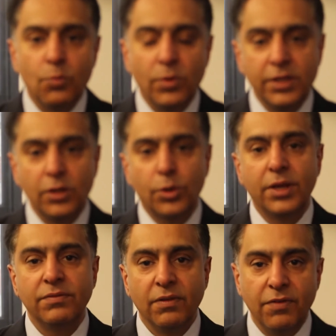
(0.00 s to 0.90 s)
when they're
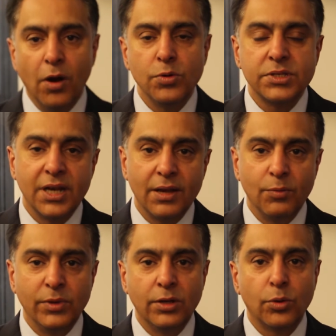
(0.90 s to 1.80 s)
looking for votes and
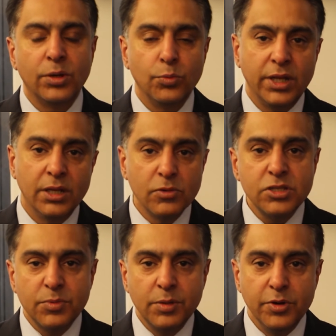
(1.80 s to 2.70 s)
when they're looking within the
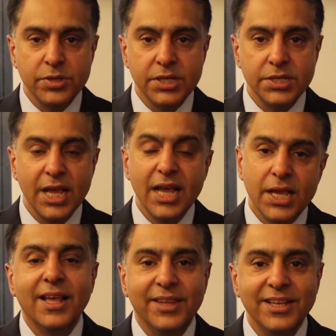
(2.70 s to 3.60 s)
Muslim communities,
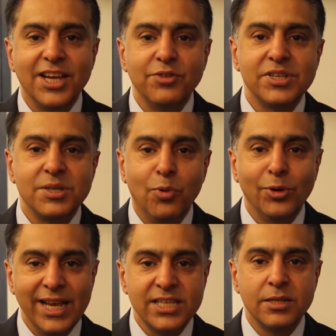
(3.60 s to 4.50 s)
they generally
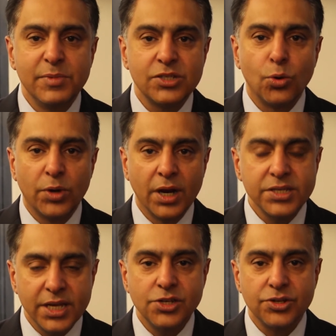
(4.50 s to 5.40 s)
support Islamist
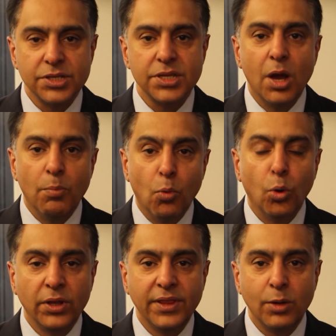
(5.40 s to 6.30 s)
organisations
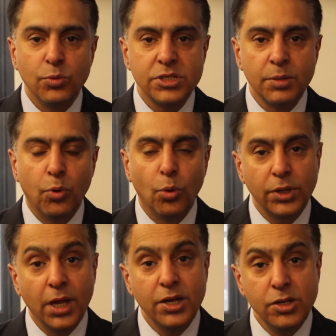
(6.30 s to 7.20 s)
more than they would
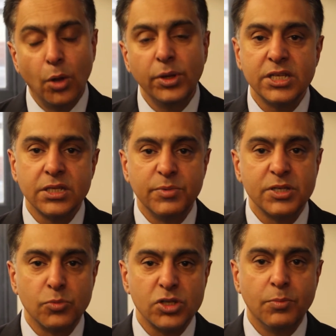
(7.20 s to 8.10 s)
support
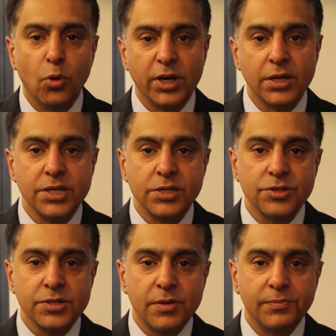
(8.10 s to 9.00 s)
non-Islamist Muslim
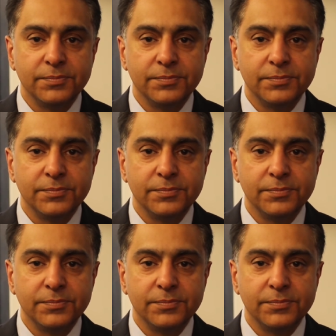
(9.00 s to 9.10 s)
organisations.